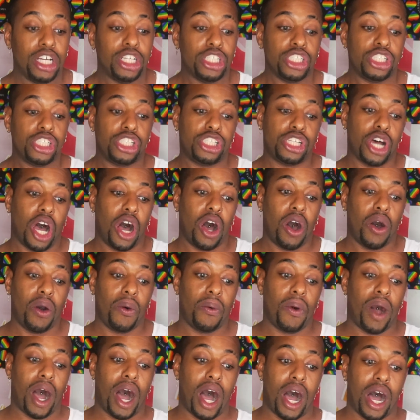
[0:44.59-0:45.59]

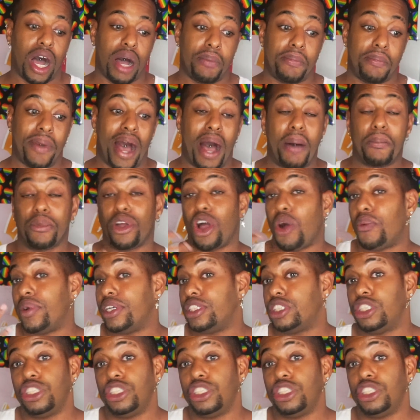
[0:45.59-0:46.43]
So um, I'm going